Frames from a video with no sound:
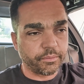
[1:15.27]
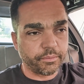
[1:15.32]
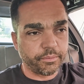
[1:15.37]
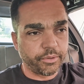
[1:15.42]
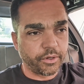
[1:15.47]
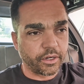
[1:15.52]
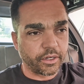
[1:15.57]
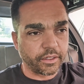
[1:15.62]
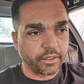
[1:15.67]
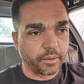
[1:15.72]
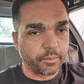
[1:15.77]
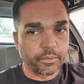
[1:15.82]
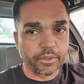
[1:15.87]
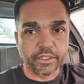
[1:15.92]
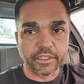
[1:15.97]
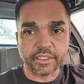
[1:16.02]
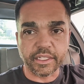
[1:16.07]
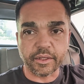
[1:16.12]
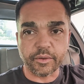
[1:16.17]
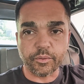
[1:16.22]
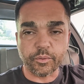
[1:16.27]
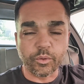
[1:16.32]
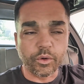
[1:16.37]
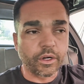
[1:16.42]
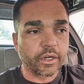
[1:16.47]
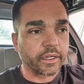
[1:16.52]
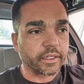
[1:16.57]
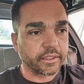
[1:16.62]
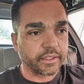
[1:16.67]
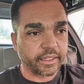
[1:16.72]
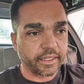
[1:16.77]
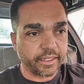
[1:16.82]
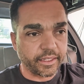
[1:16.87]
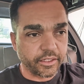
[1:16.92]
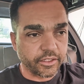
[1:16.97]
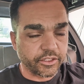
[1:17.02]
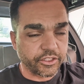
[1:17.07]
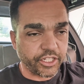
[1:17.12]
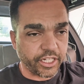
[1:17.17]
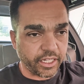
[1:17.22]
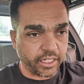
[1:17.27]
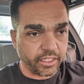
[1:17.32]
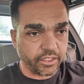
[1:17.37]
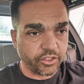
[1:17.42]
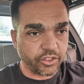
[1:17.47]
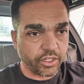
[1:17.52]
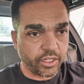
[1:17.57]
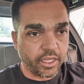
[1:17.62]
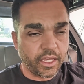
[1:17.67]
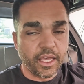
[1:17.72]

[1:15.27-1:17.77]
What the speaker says: part numbers that work that interchange.